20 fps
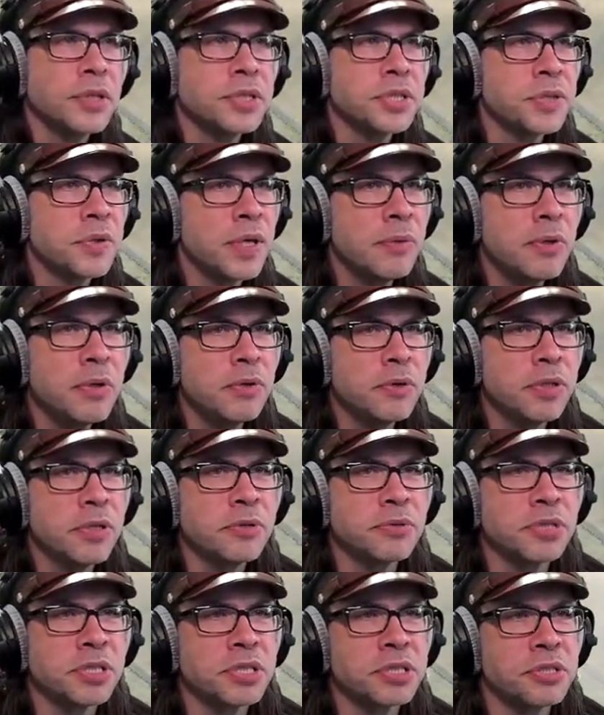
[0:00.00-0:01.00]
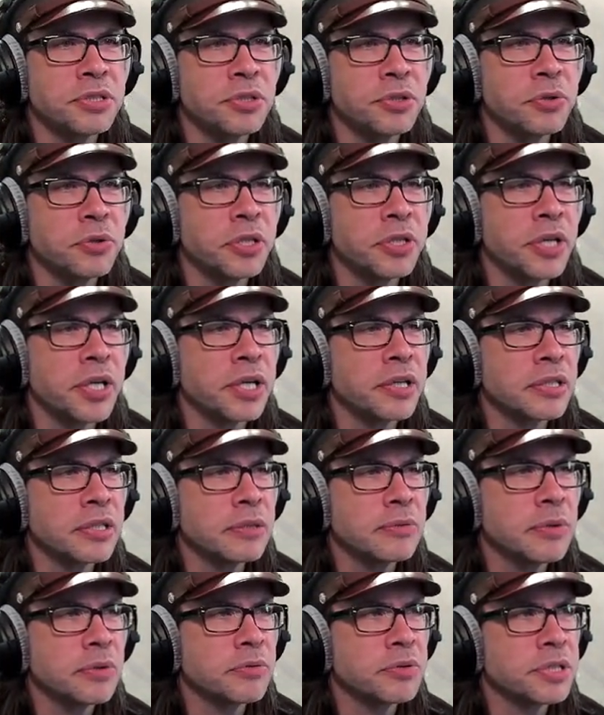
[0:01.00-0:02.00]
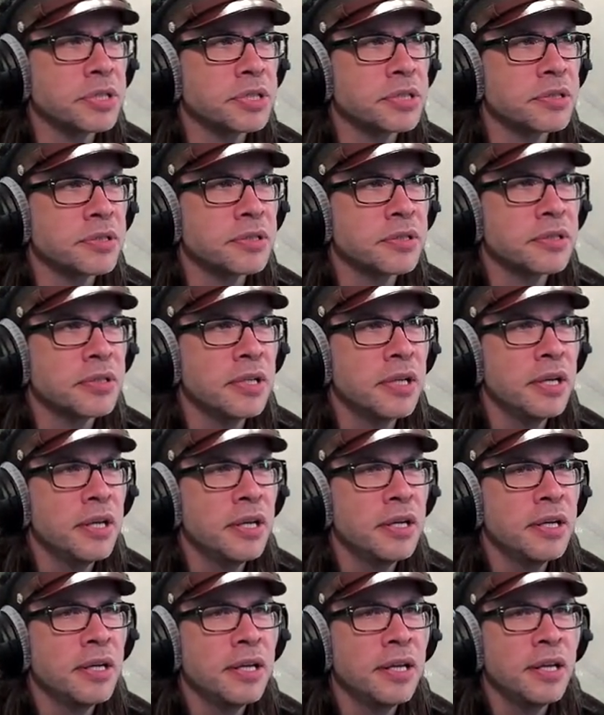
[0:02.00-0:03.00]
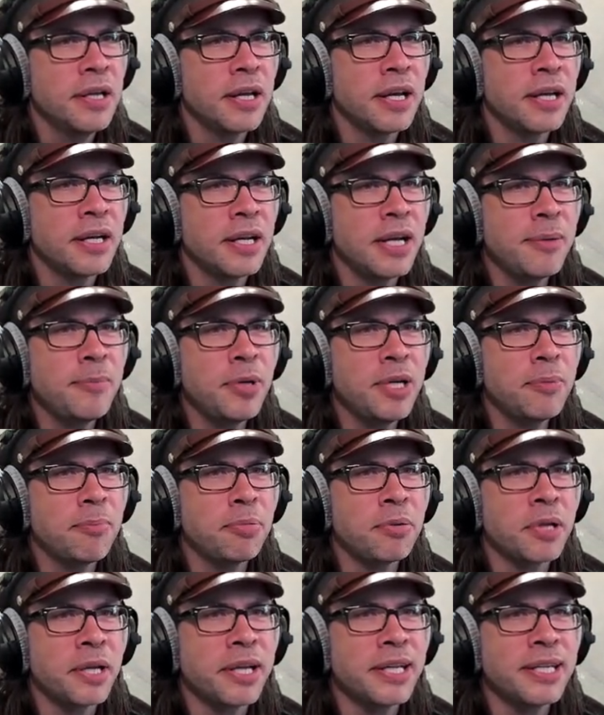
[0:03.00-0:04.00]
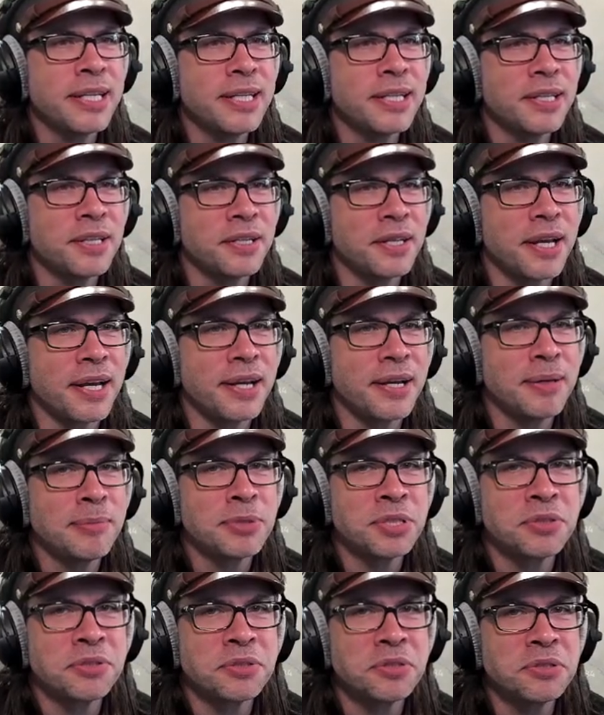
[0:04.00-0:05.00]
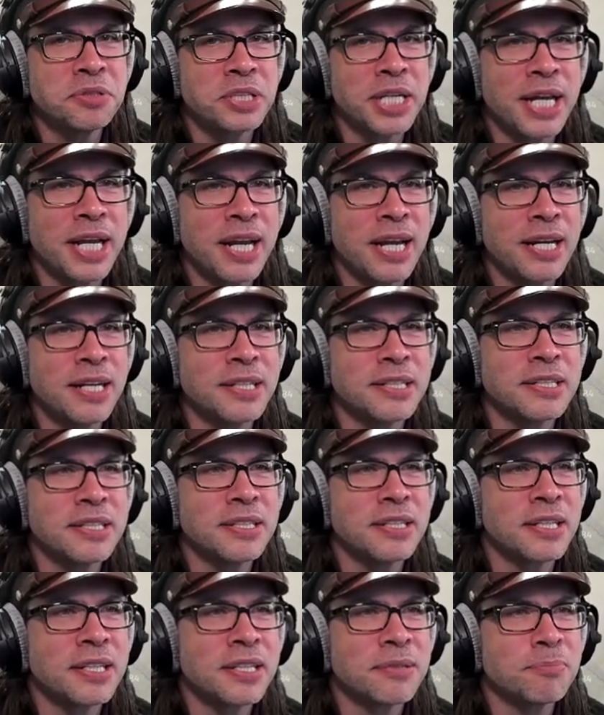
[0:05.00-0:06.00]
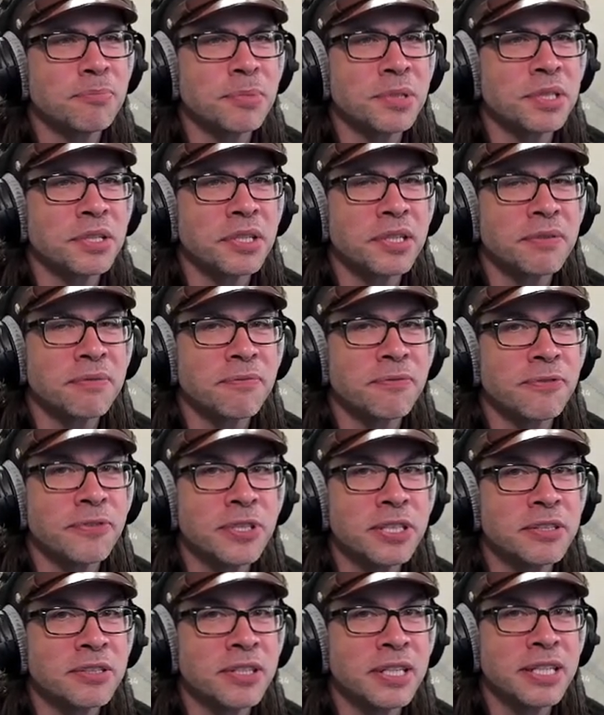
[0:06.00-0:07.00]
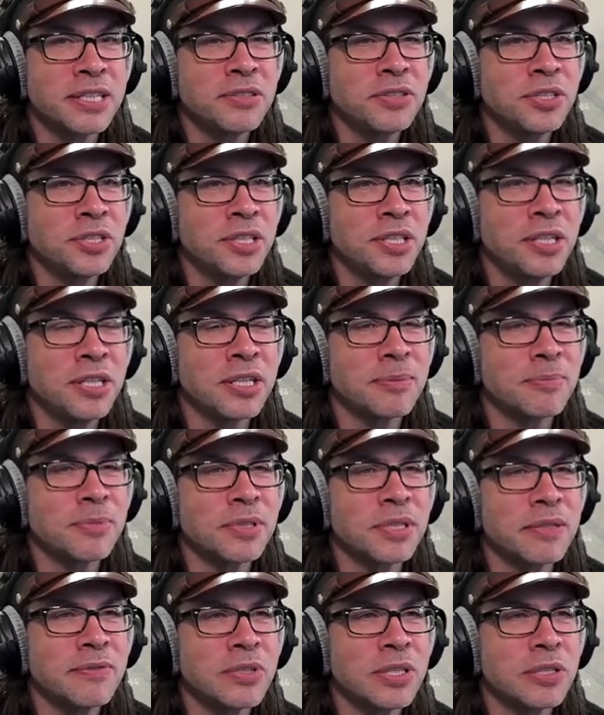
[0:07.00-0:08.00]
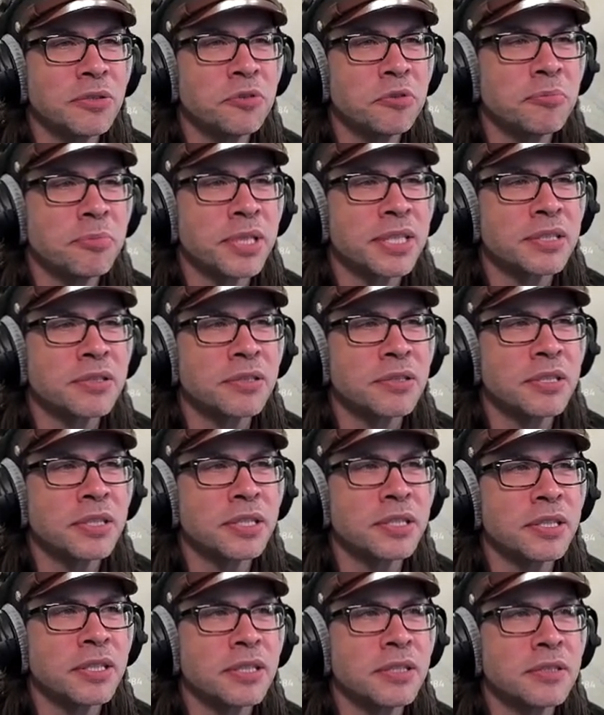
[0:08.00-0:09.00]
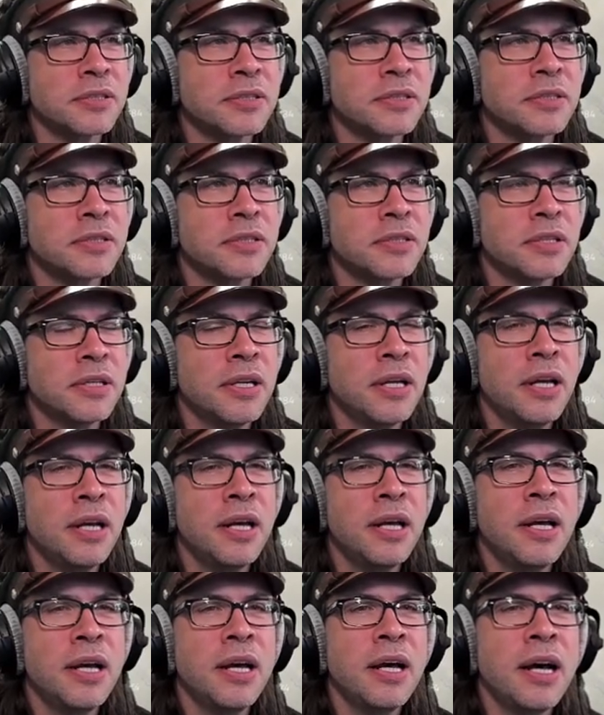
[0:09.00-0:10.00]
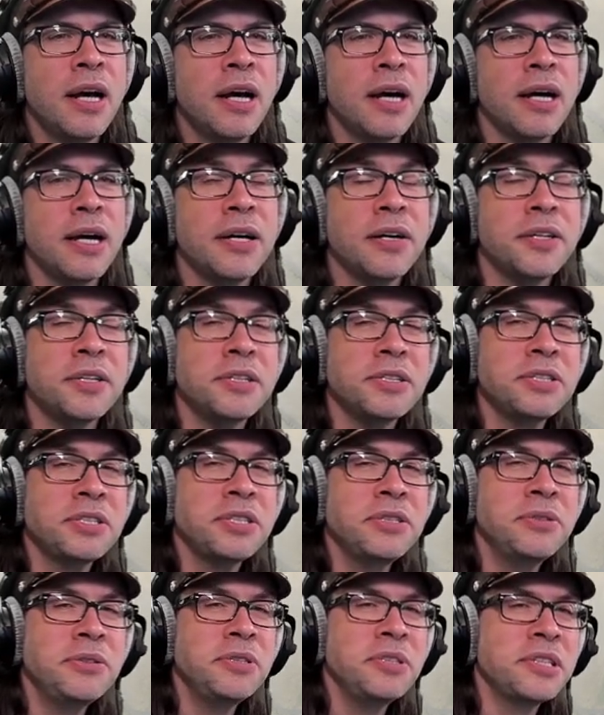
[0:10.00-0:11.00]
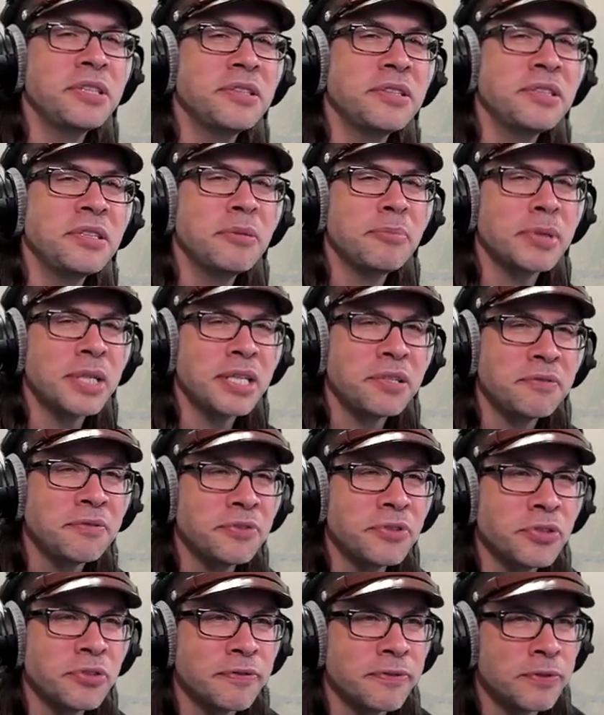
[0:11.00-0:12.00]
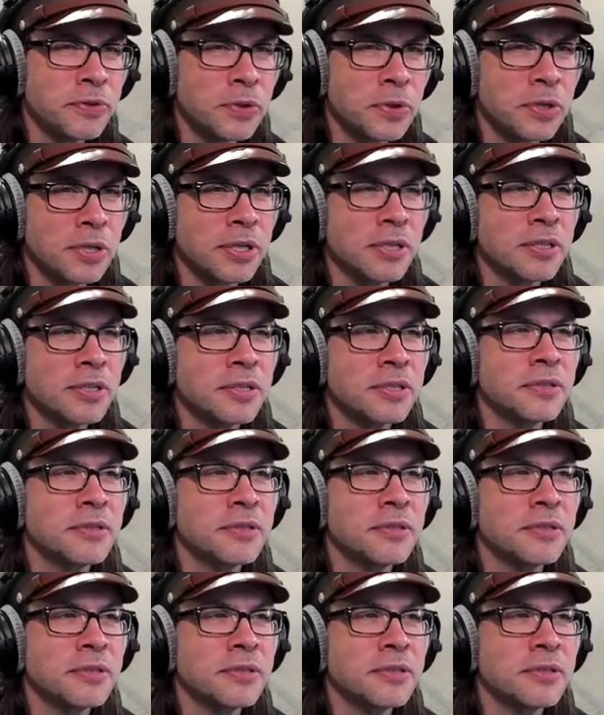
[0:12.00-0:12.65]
So I won't go just doing that. I won't just... And I might play it and absolutely hate it and be like, fuck that shit. I'm never going back there again. I also looked into Battlefield 4.